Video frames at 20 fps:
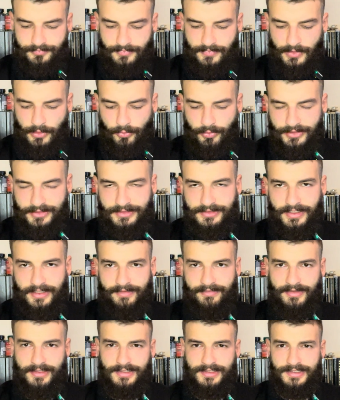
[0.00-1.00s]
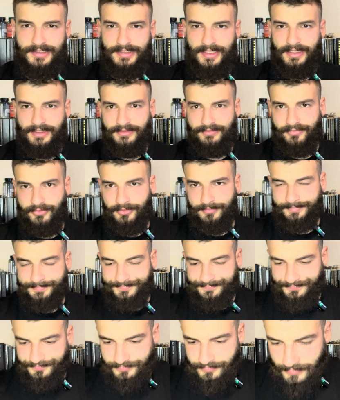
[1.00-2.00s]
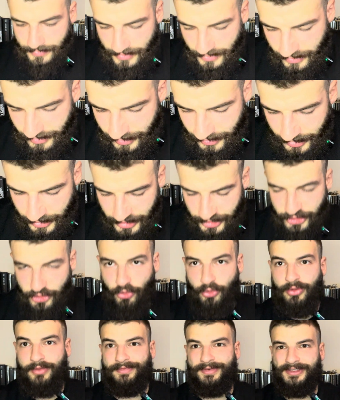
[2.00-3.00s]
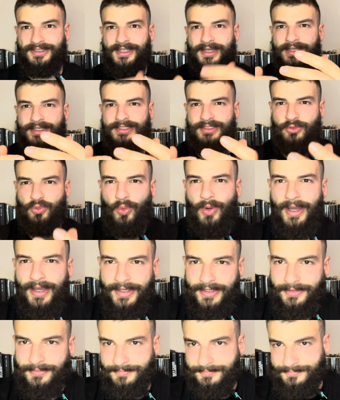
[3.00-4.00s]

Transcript: Where did I even start from? So we've addressed why